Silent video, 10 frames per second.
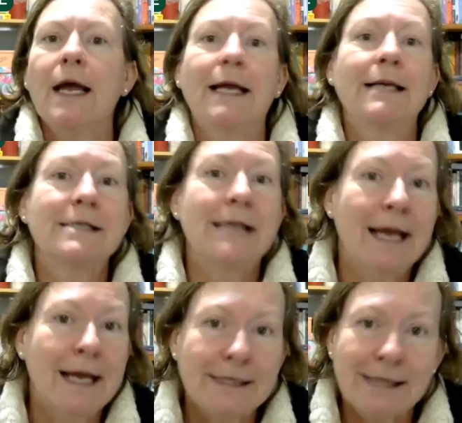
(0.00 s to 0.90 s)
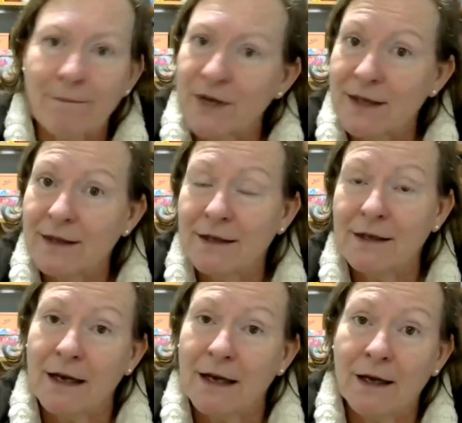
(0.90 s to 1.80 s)
Is there
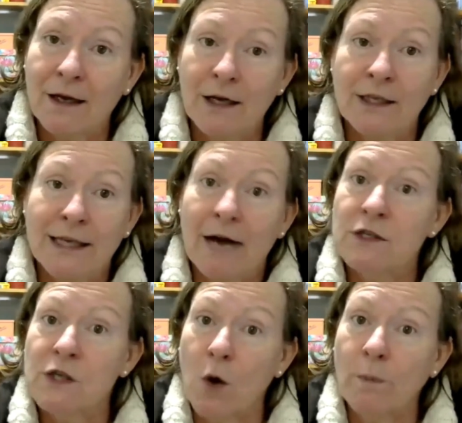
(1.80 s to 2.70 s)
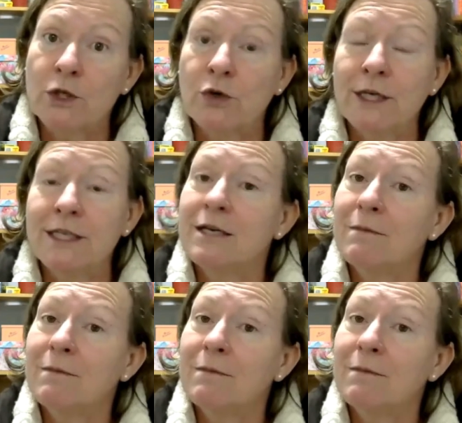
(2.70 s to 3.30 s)
something, here is an opportunity,